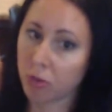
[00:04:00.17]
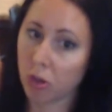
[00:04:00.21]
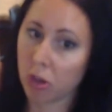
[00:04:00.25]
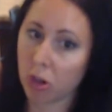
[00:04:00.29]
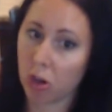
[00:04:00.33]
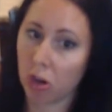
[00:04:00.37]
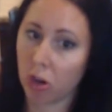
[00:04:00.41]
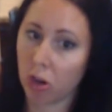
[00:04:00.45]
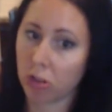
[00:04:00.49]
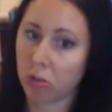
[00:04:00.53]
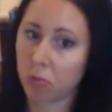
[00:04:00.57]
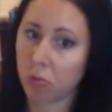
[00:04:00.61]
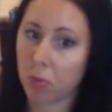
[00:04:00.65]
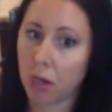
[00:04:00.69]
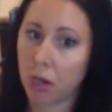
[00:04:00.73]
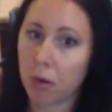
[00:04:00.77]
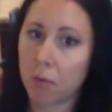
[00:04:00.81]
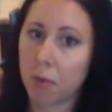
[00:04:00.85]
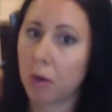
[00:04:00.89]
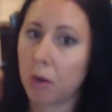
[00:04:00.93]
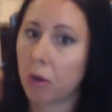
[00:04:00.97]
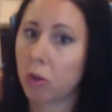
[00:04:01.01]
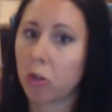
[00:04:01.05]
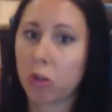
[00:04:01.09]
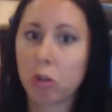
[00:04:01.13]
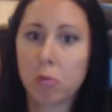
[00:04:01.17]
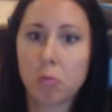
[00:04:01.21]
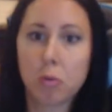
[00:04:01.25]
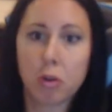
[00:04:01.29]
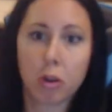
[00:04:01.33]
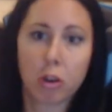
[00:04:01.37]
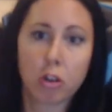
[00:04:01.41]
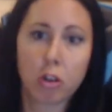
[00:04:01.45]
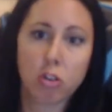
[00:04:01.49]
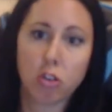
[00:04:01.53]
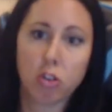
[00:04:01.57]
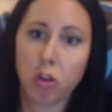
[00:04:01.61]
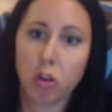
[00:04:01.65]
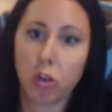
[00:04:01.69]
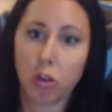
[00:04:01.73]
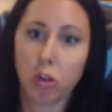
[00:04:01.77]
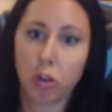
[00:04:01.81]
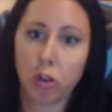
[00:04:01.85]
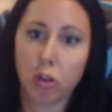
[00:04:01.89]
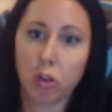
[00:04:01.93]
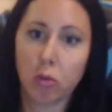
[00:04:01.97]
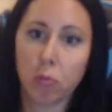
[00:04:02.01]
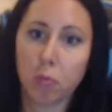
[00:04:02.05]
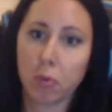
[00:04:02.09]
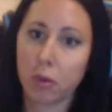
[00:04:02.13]
So your experimental group, your control
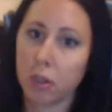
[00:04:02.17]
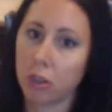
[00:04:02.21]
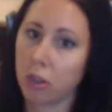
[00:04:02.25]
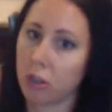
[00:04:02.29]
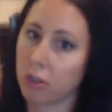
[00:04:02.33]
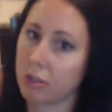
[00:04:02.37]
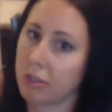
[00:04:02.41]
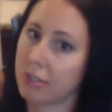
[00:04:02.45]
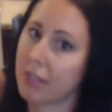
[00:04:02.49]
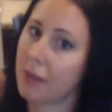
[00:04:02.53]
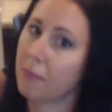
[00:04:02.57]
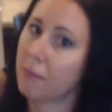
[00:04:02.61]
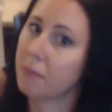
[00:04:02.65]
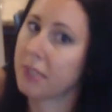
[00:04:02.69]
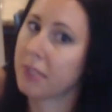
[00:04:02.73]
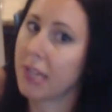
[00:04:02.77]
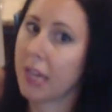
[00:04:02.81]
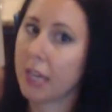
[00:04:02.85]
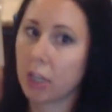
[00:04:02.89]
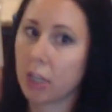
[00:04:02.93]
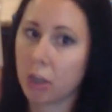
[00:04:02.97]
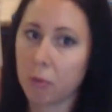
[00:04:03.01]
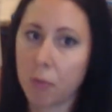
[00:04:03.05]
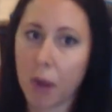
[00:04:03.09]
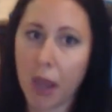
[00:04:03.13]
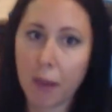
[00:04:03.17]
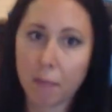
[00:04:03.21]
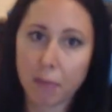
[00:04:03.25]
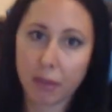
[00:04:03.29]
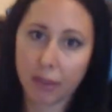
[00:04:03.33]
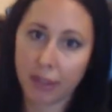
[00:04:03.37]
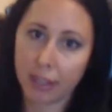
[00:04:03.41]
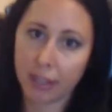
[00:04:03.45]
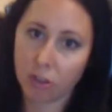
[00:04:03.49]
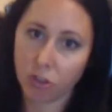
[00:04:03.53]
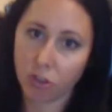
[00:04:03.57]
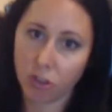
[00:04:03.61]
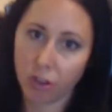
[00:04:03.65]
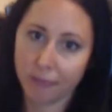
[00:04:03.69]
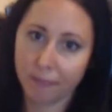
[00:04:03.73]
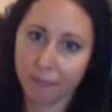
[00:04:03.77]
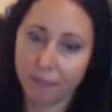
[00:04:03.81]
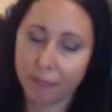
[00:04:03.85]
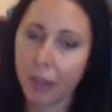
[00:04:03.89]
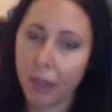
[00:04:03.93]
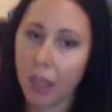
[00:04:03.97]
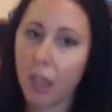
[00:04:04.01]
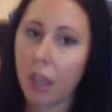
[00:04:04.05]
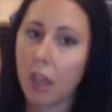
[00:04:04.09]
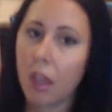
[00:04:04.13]
group, your subset, your
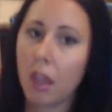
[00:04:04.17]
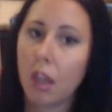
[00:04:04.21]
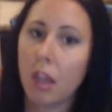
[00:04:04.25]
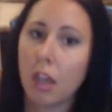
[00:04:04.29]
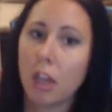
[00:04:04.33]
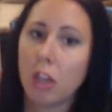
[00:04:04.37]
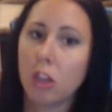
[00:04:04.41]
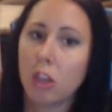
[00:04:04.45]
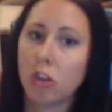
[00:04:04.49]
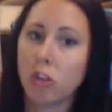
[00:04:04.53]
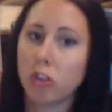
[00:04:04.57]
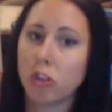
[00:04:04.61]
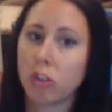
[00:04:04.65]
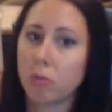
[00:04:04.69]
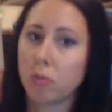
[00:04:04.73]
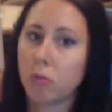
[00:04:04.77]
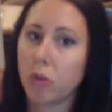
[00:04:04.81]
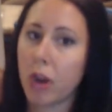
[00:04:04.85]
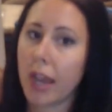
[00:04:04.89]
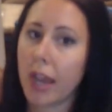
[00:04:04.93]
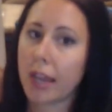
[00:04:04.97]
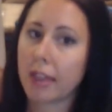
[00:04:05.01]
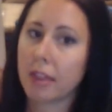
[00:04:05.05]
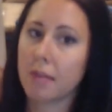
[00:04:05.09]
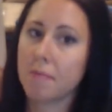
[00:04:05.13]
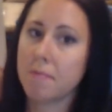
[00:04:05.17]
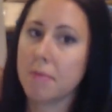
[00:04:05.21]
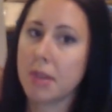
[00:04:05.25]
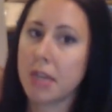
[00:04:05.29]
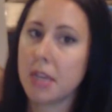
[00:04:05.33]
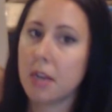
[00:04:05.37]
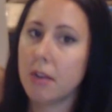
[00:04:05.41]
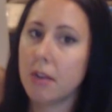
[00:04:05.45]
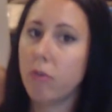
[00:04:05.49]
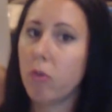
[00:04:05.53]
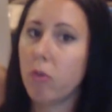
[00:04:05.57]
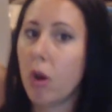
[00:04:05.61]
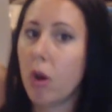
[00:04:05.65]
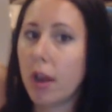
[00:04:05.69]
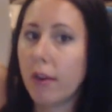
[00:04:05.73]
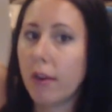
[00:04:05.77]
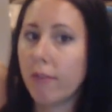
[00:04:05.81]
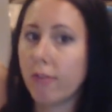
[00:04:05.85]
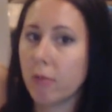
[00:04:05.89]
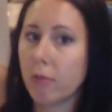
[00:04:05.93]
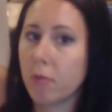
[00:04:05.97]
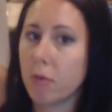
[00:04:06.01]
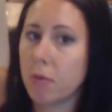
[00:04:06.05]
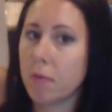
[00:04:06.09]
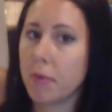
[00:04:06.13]
population. You subtract the mean of
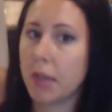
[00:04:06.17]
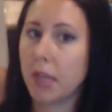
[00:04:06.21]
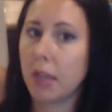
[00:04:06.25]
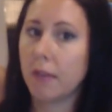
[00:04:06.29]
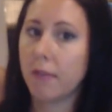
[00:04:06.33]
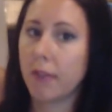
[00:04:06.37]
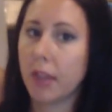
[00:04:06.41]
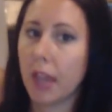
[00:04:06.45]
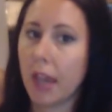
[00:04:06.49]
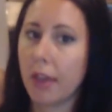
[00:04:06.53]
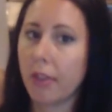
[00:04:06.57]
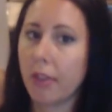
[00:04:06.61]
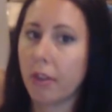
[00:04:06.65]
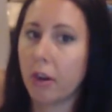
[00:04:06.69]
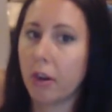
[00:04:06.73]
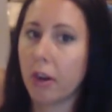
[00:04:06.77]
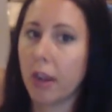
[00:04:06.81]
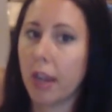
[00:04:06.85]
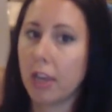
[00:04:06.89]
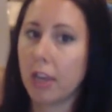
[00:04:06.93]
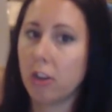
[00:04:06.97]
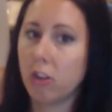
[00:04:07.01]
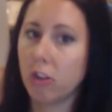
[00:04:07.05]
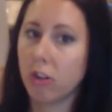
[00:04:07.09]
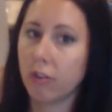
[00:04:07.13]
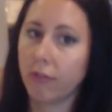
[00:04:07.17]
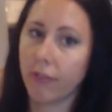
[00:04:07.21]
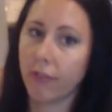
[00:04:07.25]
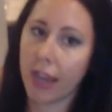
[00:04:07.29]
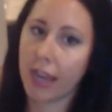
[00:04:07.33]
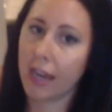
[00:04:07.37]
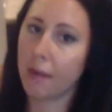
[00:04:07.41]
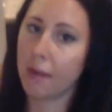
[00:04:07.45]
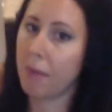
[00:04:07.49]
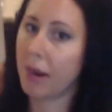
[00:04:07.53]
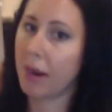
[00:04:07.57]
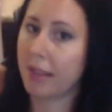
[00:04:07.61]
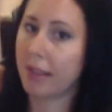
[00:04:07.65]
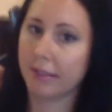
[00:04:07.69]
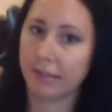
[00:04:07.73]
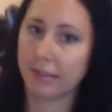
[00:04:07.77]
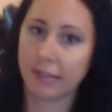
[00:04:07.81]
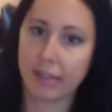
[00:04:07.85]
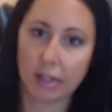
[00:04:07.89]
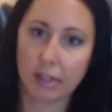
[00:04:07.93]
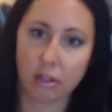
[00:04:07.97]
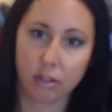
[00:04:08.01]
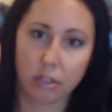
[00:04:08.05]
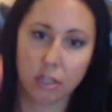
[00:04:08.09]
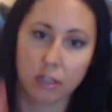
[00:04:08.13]
one from the mean of the other, and you divide it by the
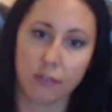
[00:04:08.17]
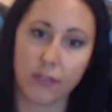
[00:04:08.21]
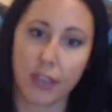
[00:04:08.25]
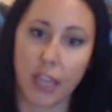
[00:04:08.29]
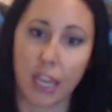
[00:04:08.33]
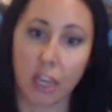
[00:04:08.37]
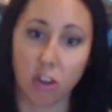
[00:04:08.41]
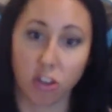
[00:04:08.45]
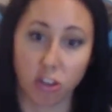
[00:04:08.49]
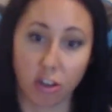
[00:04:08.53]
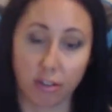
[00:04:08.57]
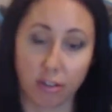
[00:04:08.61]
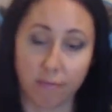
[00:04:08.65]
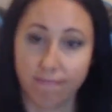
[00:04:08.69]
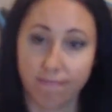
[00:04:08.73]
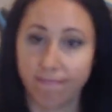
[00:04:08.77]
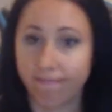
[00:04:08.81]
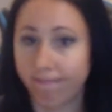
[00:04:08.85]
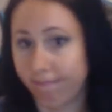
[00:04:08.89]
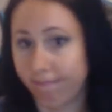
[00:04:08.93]
standard deviation.